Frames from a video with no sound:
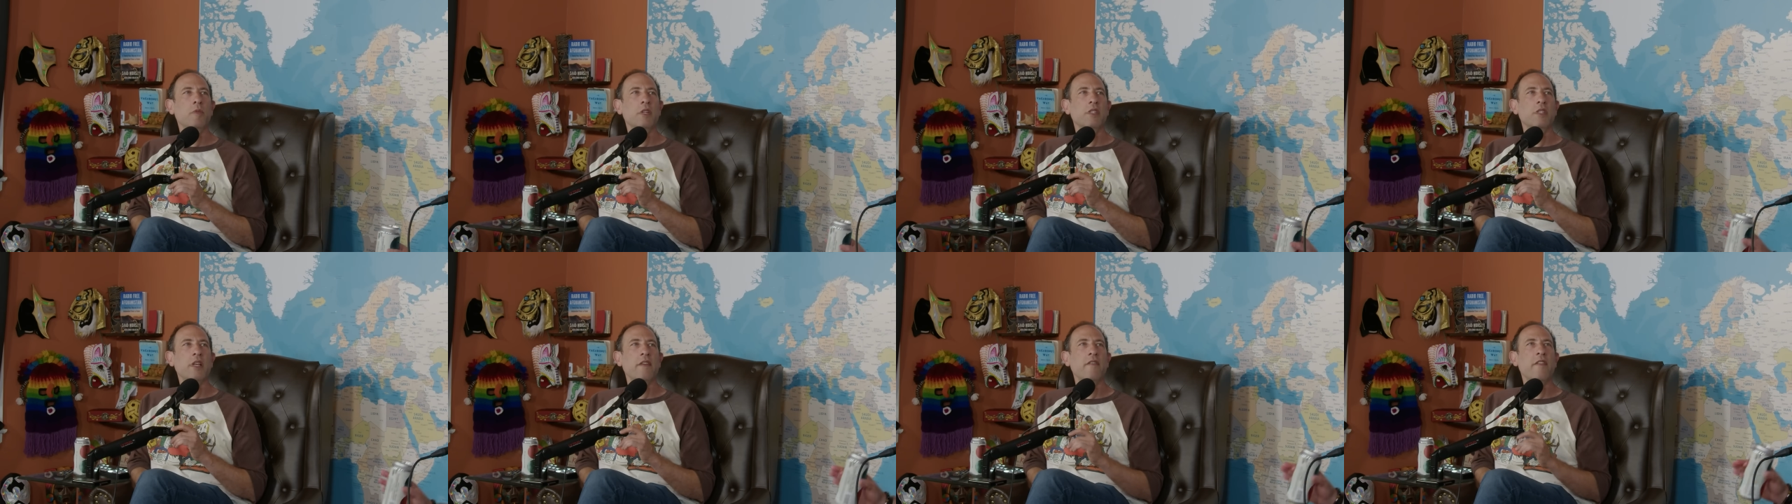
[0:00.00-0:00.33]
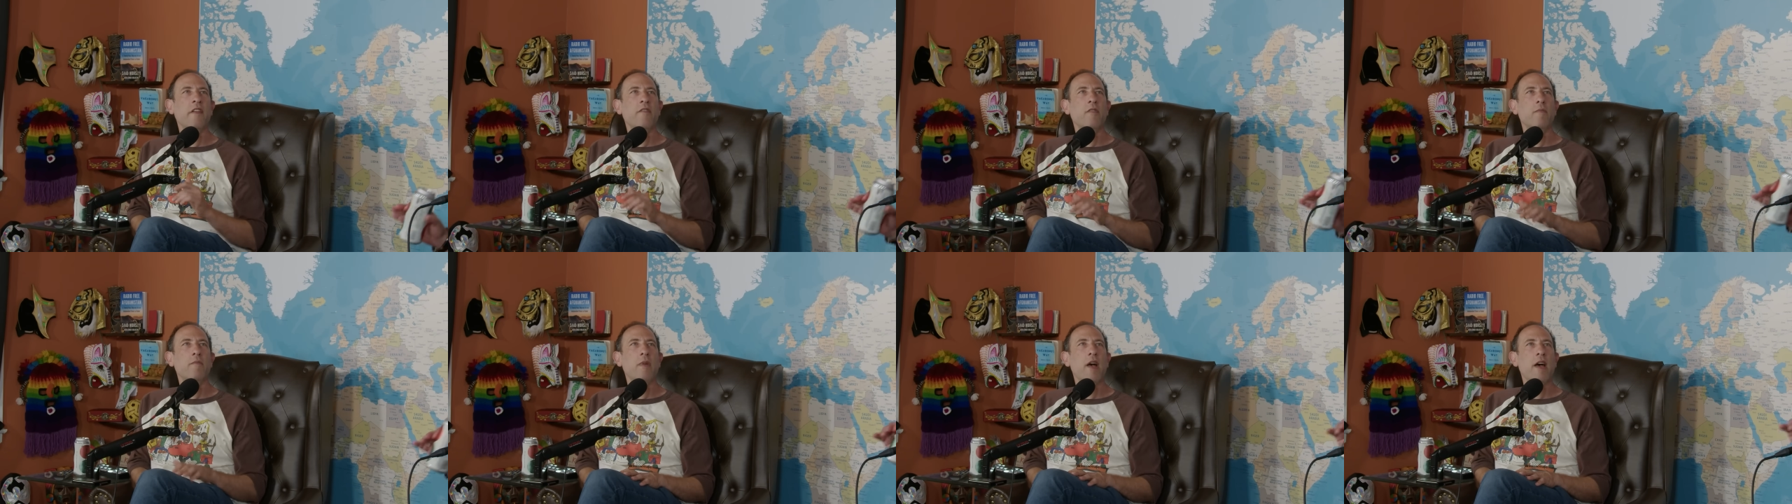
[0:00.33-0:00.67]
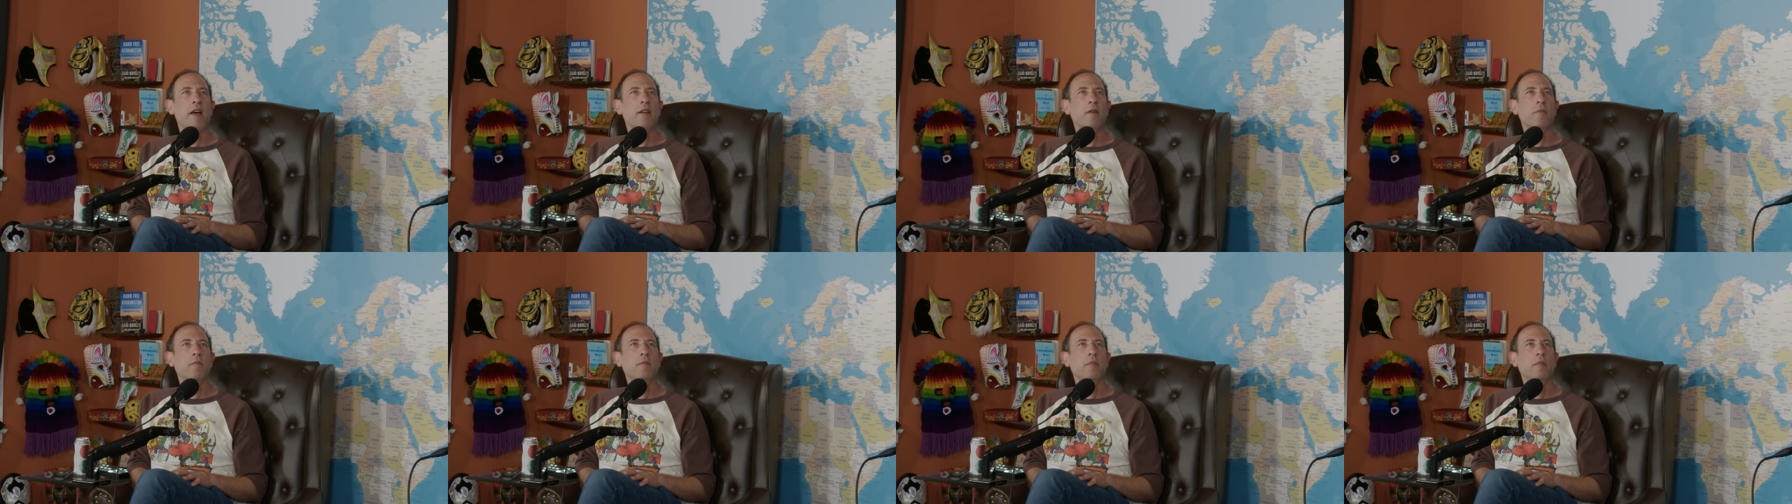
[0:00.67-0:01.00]
because I've never
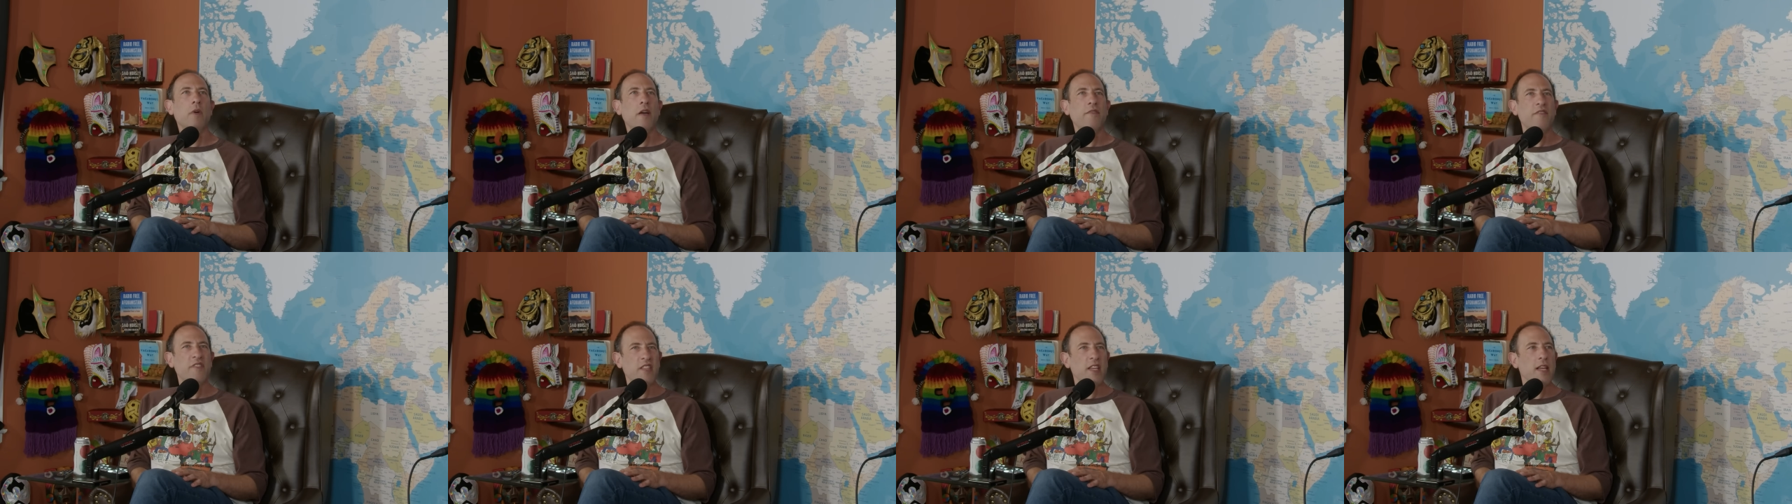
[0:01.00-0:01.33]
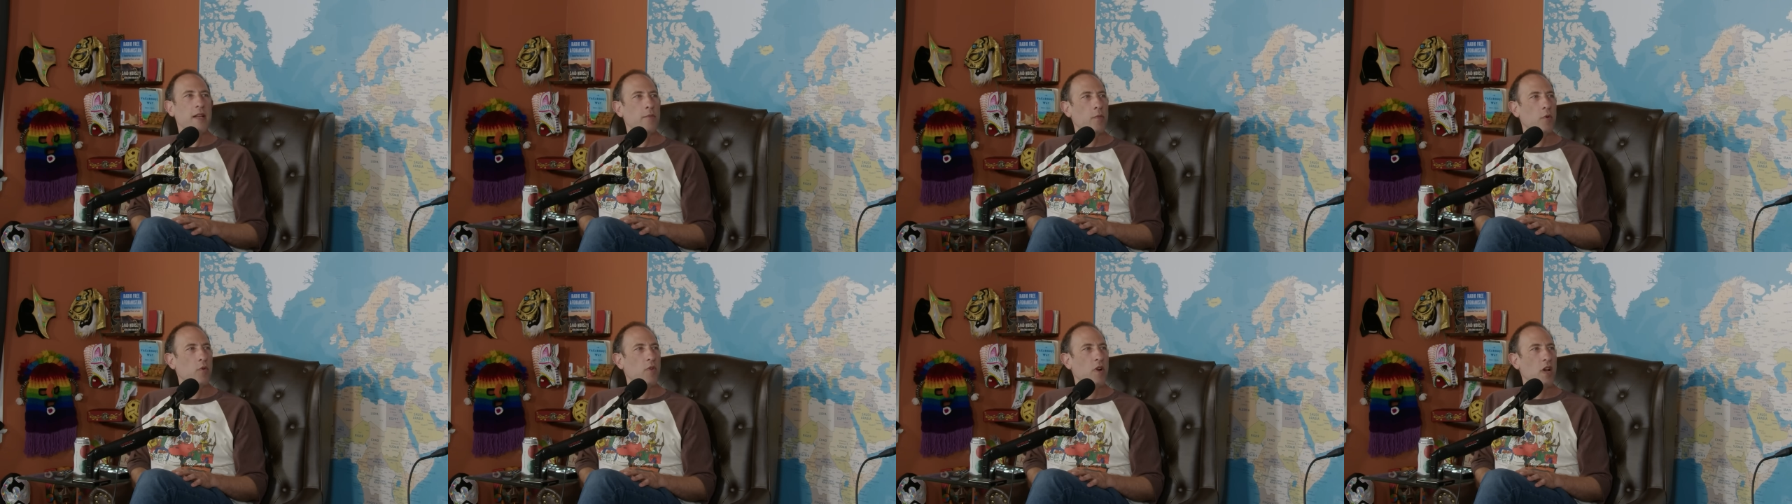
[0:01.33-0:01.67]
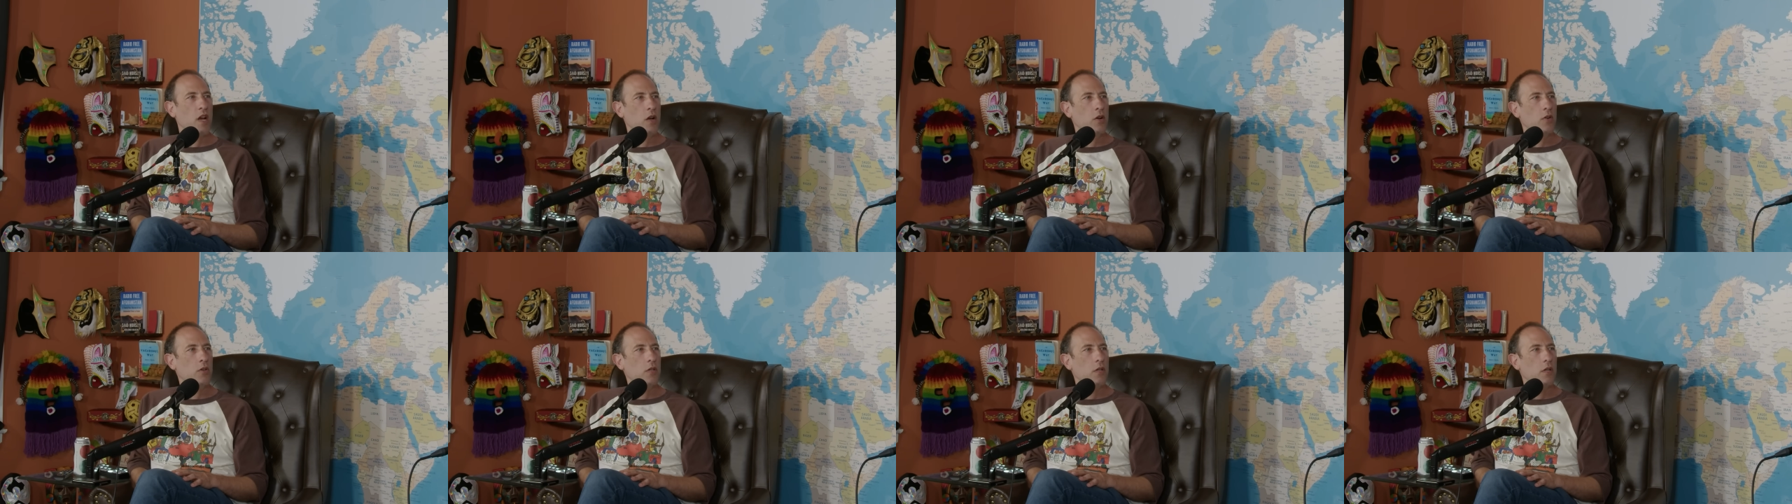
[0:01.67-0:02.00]
met him. I've seen him
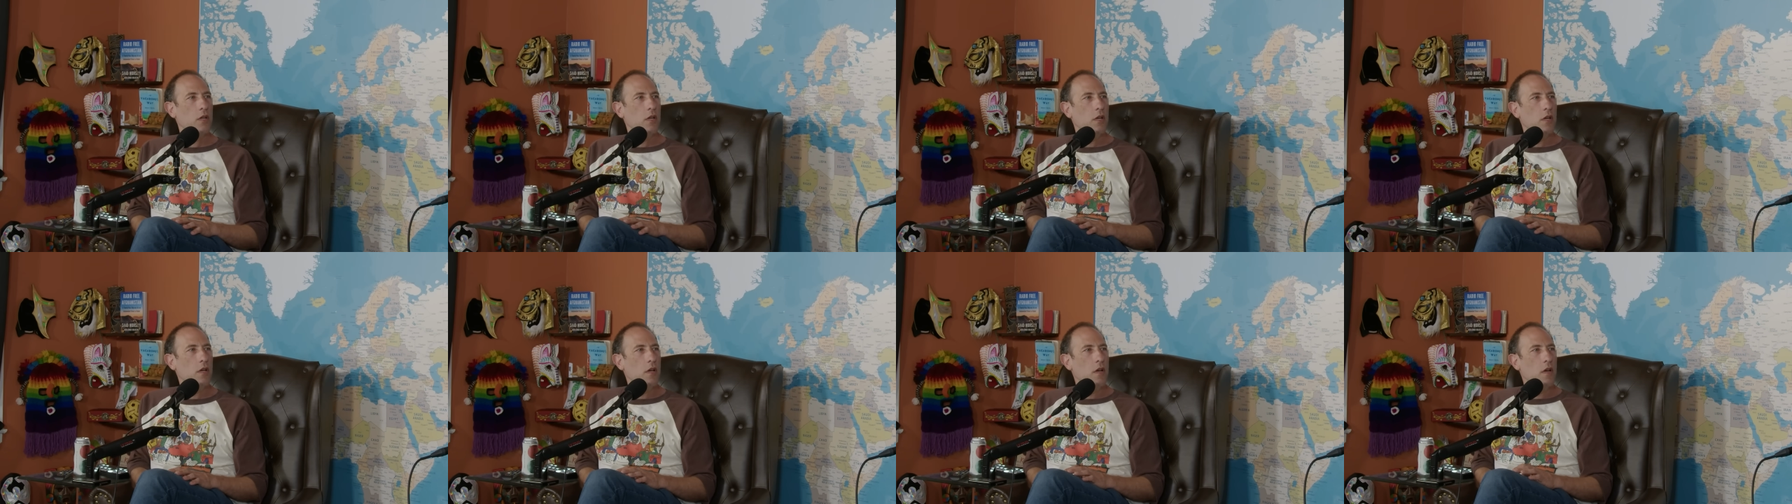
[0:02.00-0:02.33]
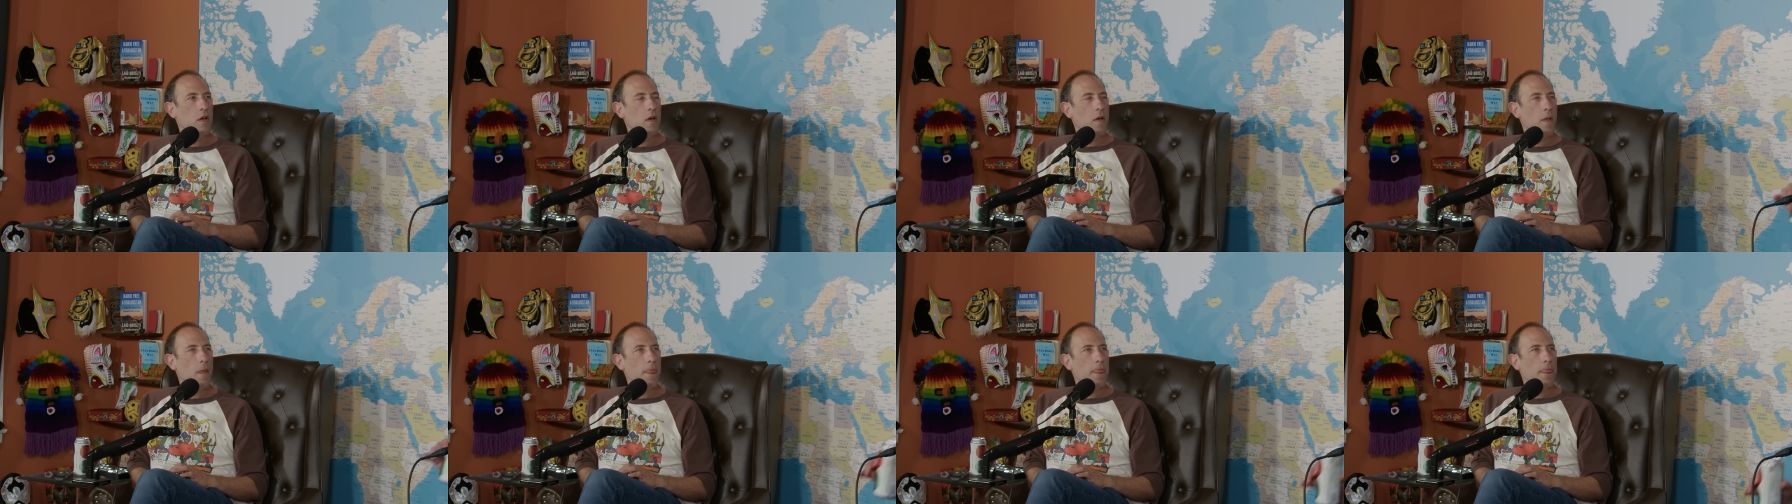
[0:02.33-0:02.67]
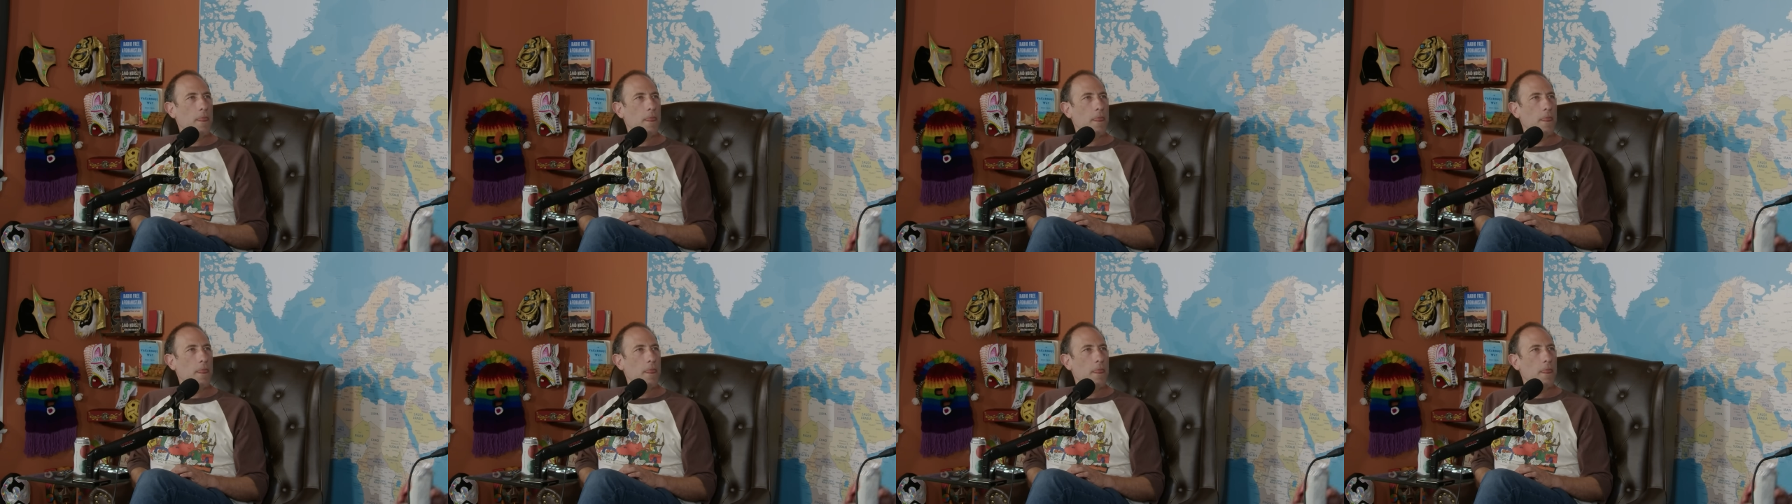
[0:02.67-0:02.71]
around. Mm-hmm.